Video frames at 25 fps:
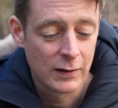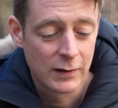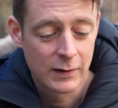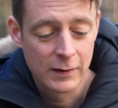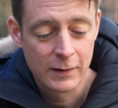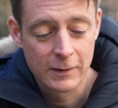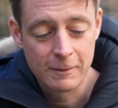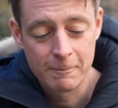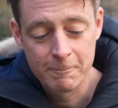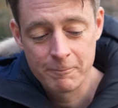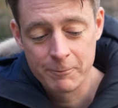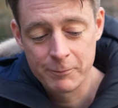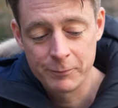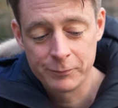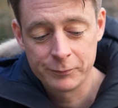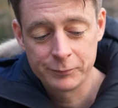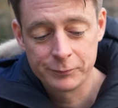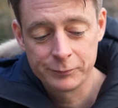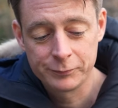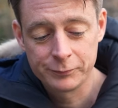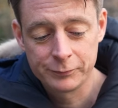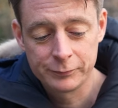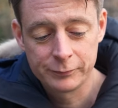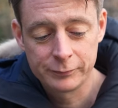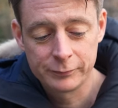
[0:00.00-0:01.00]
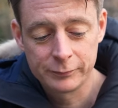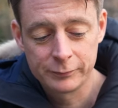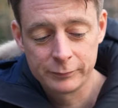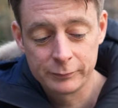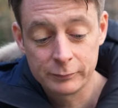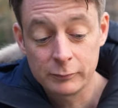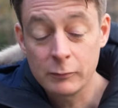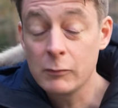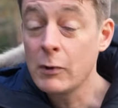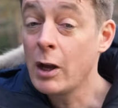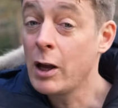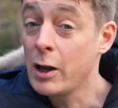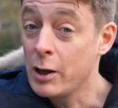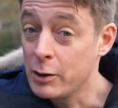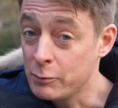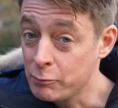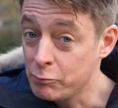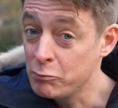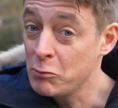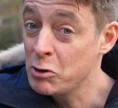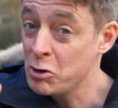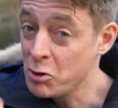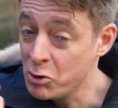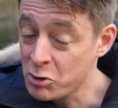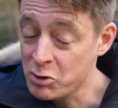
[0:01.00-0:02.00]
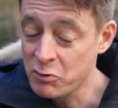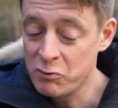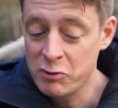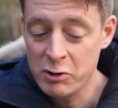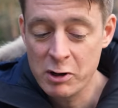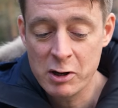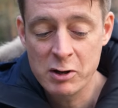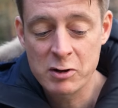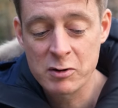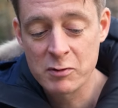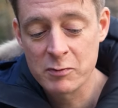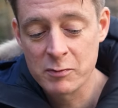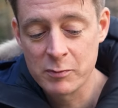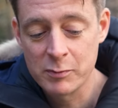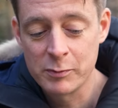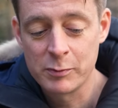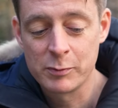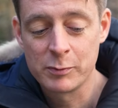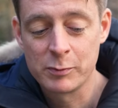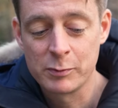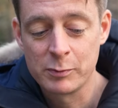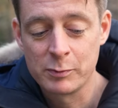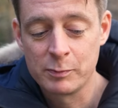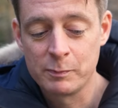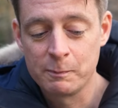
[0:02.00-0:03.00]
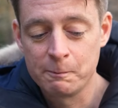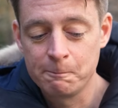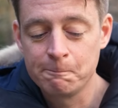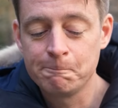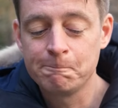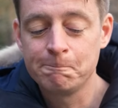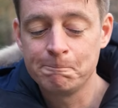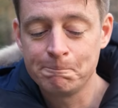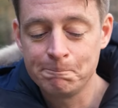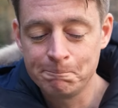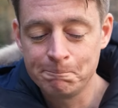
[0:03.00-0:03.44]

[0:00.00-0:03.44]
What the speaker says: And I know this for a fact. Yeah, and do you know how I know this for a fact?